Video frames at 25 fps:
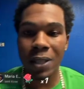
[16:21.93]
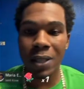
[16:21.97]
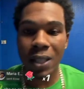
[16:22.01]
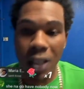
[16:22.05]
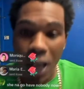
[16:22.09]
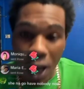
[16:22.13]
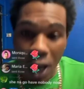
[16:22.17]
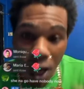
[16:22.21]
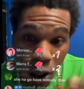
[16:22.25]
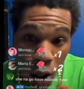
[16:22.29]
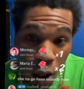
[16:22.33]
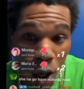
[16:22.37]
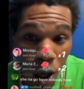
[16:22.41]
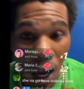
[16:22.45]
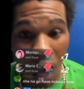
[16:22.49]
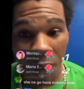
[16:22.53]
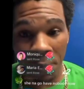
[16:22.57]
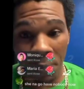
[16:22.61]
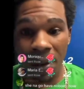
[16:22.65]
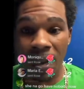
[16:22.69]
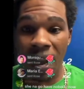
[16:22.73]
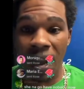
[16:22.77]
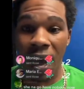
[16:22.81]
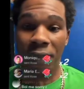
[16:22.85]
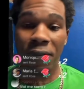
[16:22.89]
Me still turn
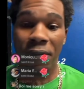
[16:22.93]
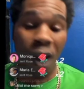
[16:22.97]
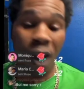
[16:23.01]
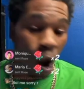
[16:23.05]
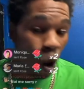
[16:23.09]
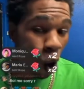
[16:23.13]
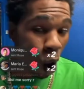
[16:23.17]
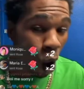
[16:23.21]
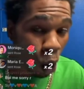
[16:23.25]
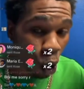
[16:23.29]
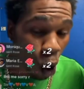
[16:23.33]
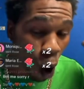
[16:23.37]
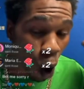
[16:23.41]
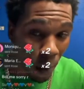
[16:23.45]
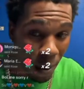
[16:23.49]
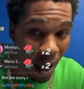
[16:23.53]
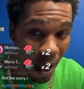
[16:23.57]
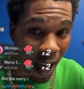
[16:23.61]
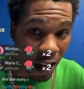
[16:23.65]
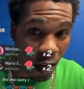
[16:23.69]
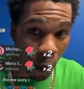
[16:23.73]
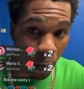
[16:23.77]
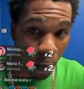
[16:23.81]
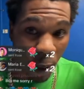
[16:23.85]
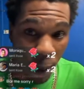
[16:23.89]
on my live and, and go
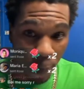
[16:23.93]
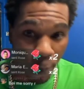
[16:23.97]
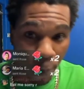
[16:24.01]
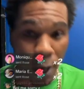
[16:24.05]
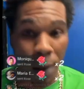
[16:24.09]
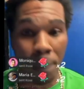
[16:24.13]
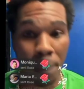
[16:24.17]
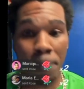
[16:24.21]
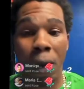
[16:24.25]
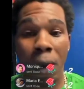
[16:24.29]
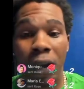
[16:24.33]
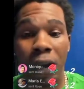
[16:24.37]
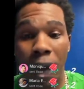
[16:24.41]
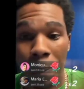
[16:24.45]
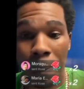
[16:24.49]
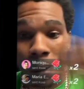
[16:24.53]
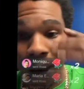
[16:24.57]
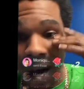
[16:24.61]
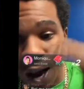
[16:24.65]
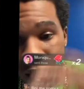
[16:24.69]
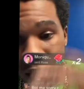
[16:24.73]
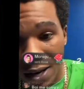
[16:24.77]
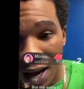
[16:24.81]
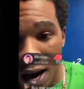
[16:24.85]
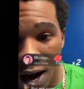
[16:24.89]
behind the people them back
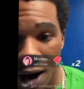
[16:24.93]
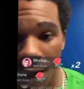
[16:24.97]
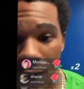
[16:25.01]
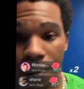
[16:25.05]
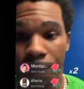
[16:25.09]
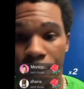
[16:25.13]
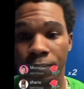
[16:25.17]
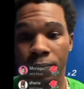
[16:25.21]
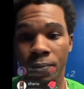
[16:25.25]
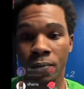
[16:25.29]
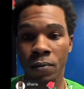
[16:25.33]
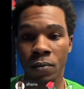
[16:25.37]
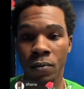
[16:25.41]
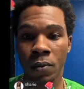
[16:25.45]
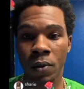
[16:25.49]
and me other.